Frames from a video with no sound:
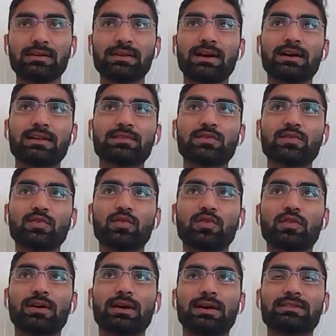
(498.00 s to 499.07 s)
Yeah,
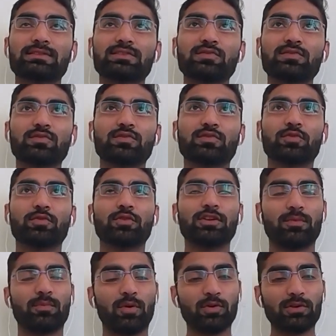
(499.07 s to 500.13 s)
so as you told
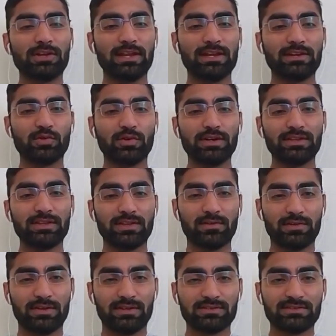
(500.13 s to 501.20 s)
about like
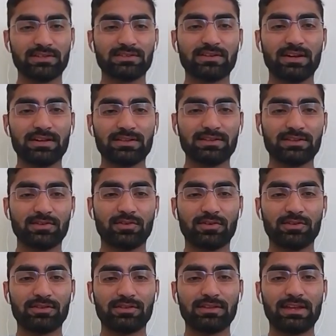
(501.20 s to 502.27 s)
27 nakshatras and
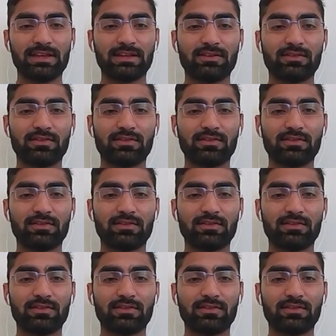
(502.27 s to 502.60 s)
all, like,